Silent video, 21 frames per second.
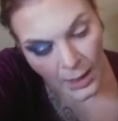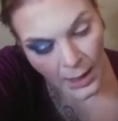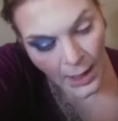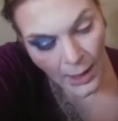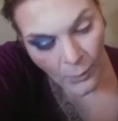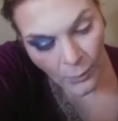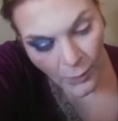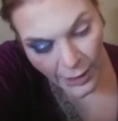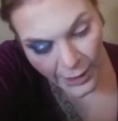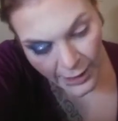
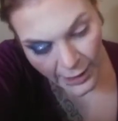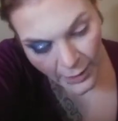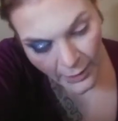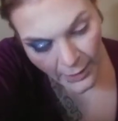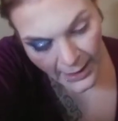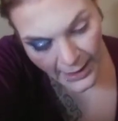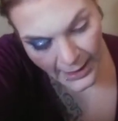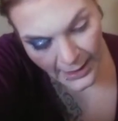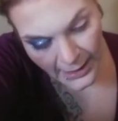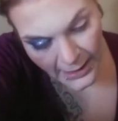And we're going to go
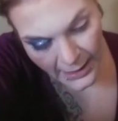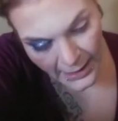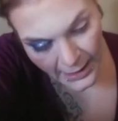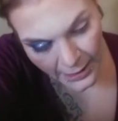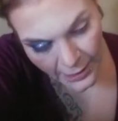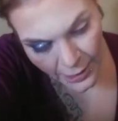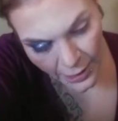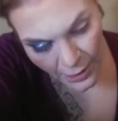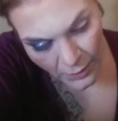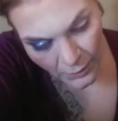ahead
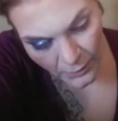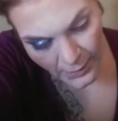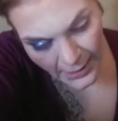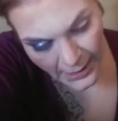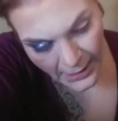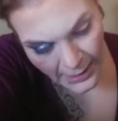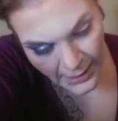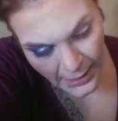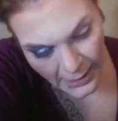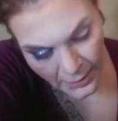and
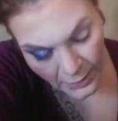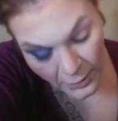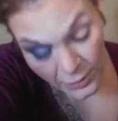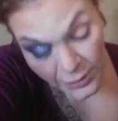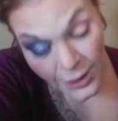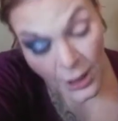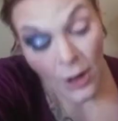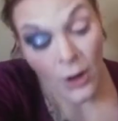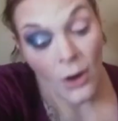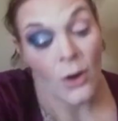
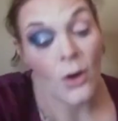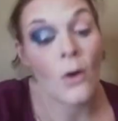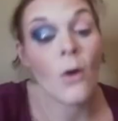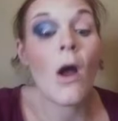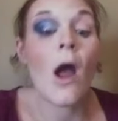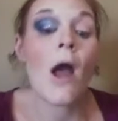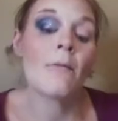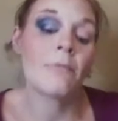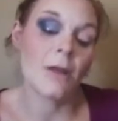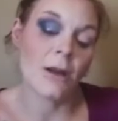
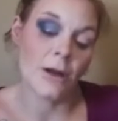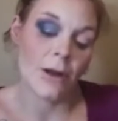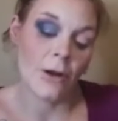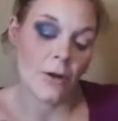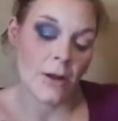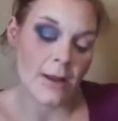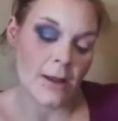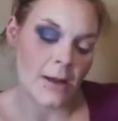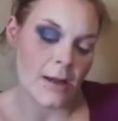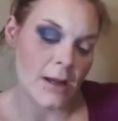I'm going to go
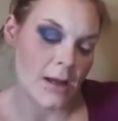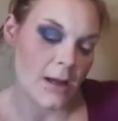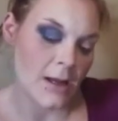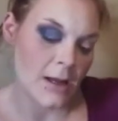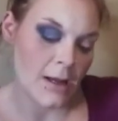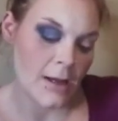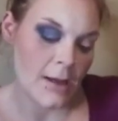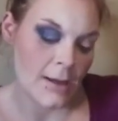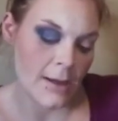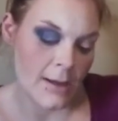ahead
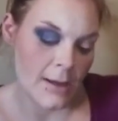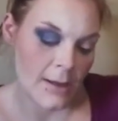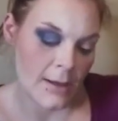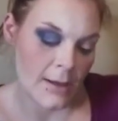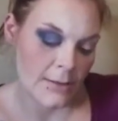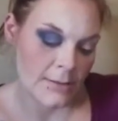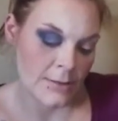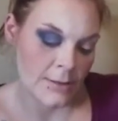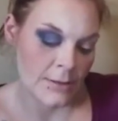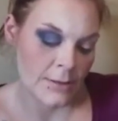
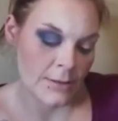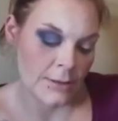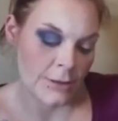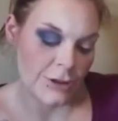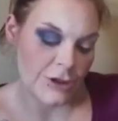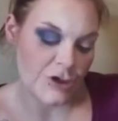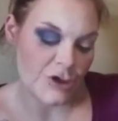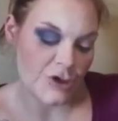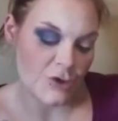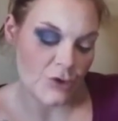and
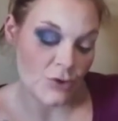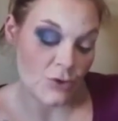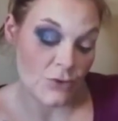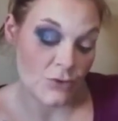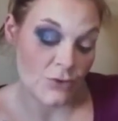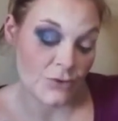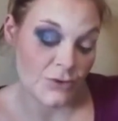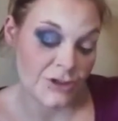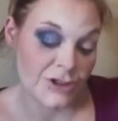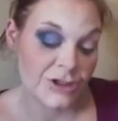
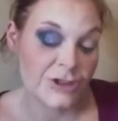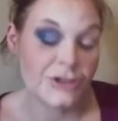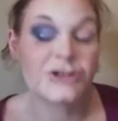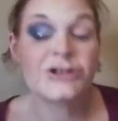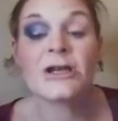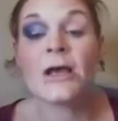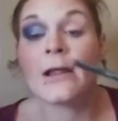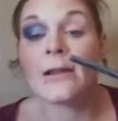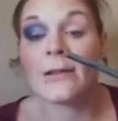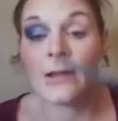use
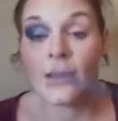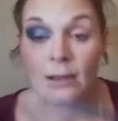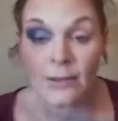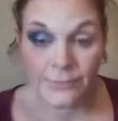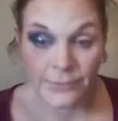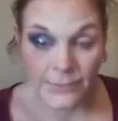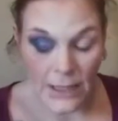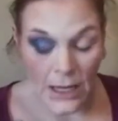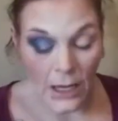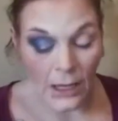Cella,
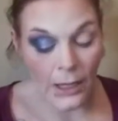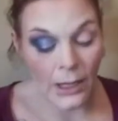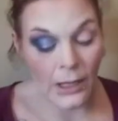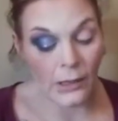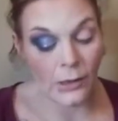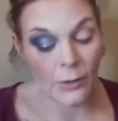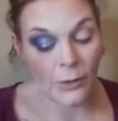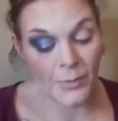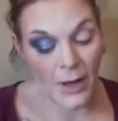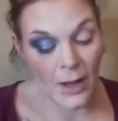not
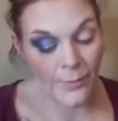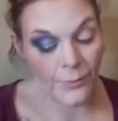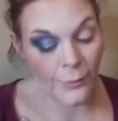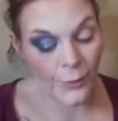ColourPop.